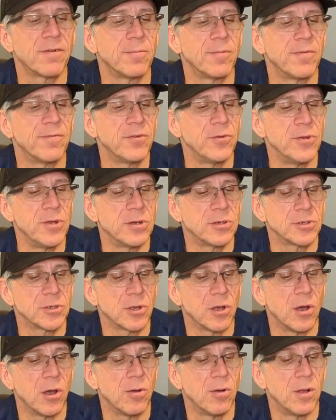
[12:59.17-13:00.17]
from a few years
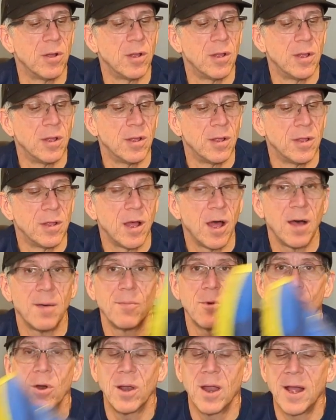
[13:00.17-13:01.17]
ago. I'm
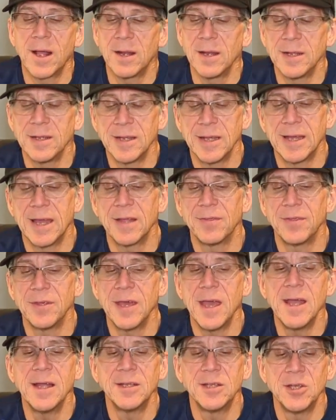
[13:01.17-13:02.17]
more likely to get the
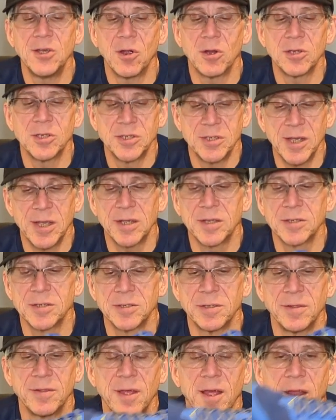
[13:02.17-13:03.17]
ATR
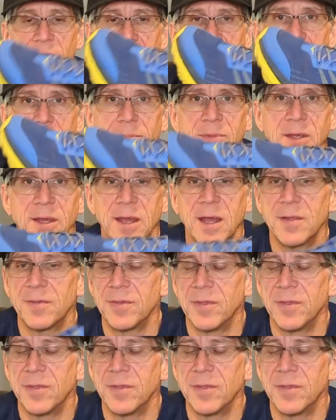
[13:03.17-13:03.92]
6 than I am to get